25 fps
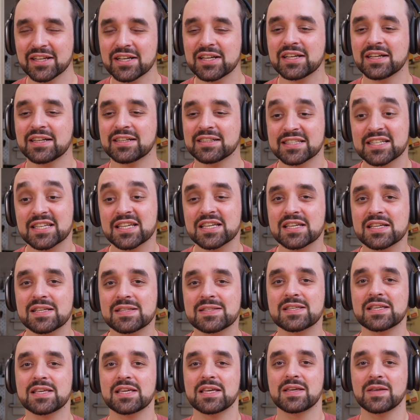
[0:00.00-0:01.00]
it's
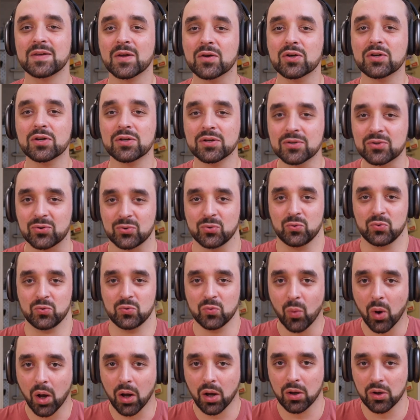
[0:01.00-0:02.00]
easier to
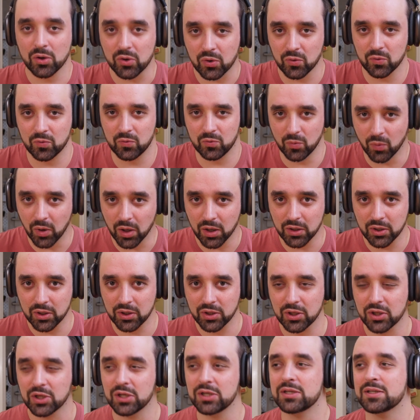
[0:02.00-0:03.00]
walk
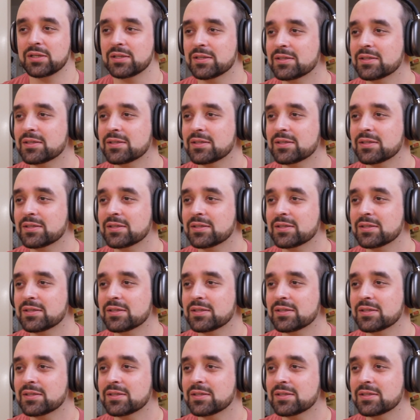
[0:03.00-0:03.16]
away.